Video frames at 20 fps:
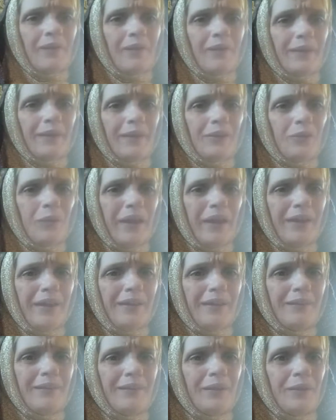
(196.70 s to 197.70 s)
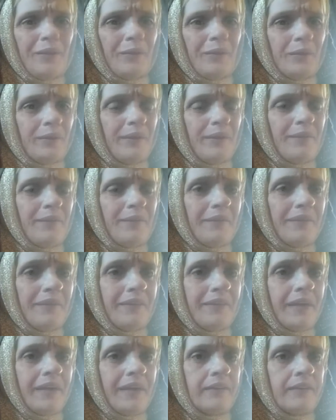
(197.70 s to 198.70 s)
like your wedding, or anything
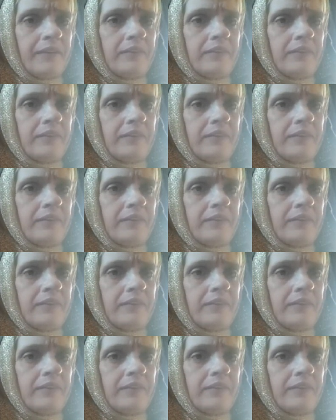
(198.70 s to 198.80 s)
like that.